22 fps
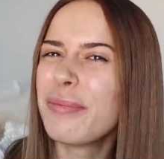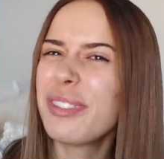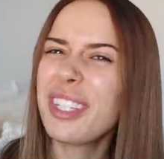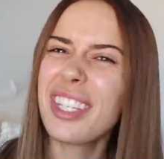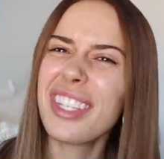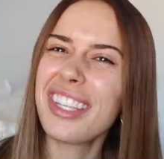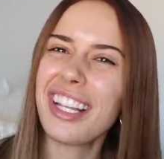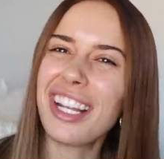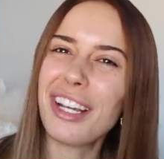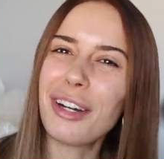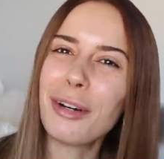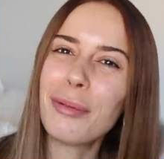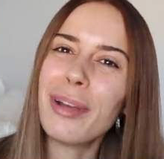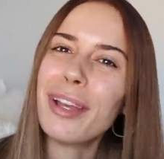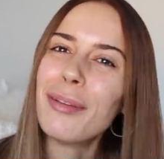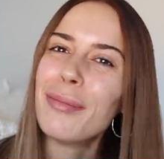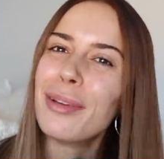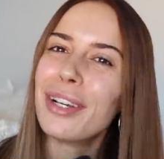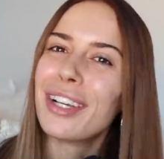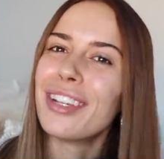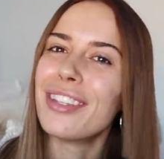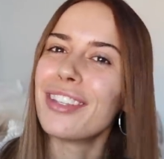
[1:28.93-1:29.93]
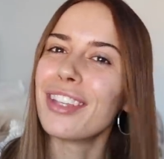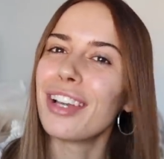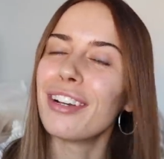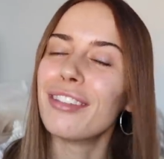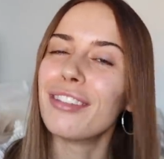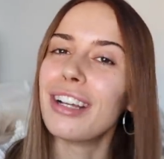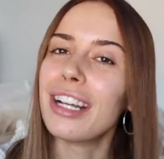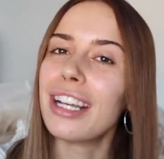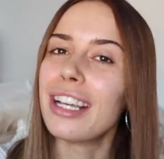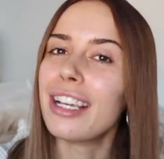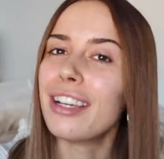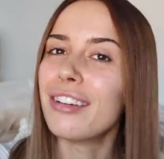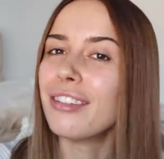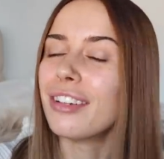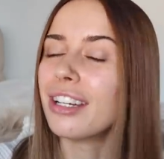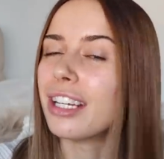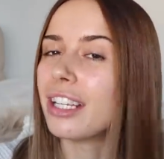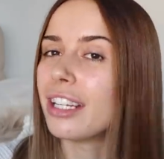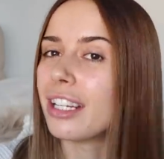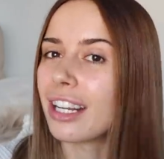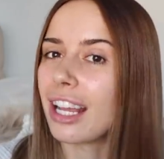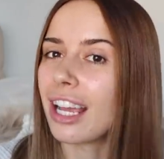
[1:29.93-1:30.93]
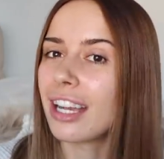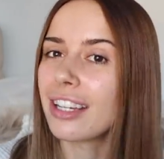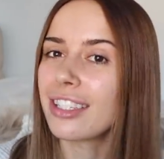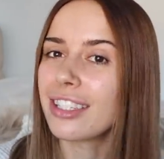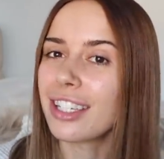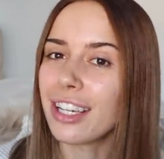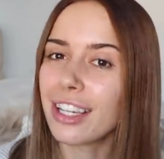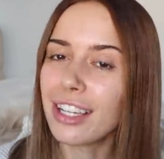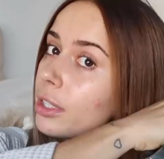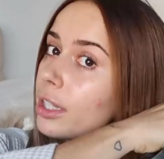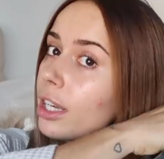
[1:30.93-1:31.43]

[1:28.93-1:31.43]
just a little bit because I really, really neglect it.